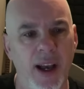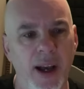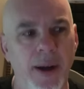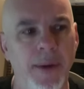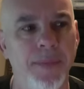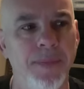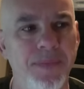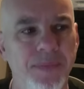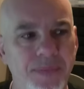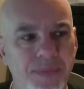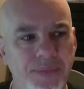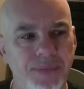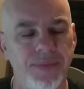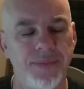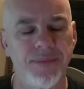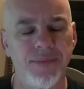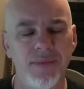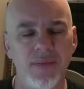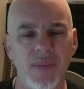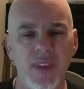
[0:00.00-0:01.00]

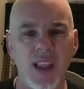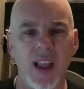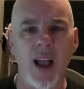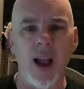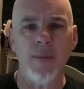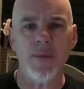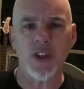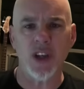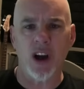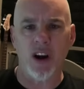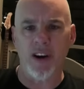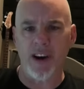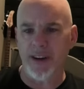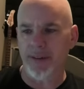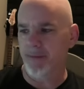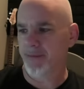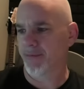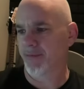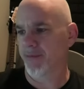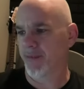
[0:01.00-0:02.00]
I'm
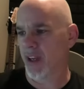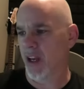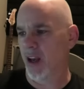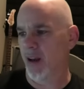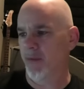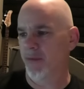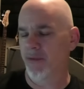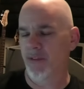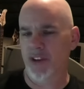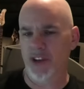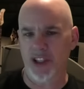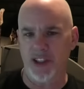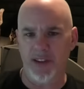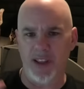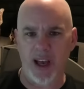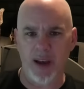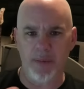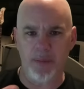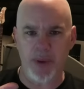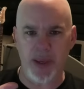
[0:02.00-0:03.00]
sorry for just
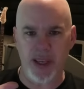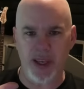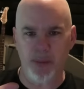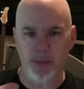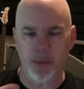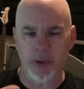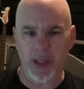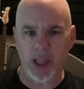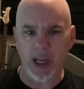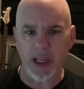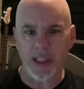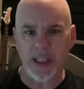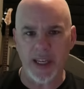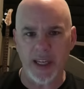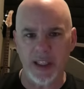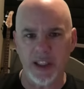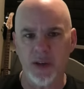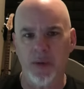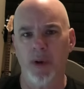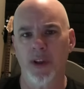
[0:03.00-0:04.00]
not being plugged
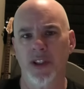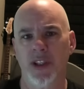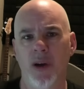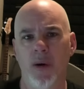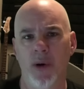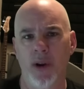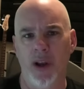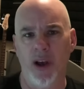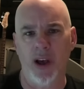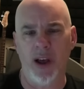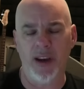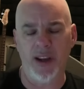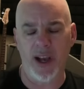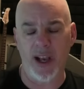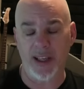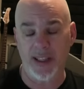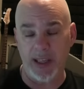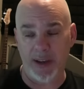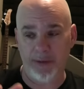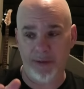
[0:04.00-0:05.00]
into what's going on,
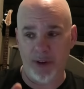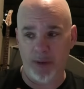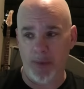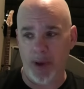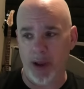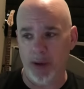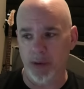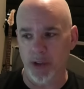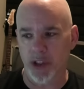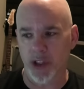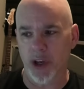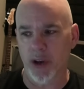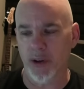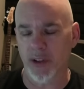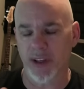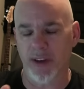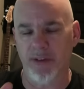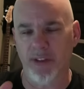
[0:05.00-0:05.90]
except for my own shows.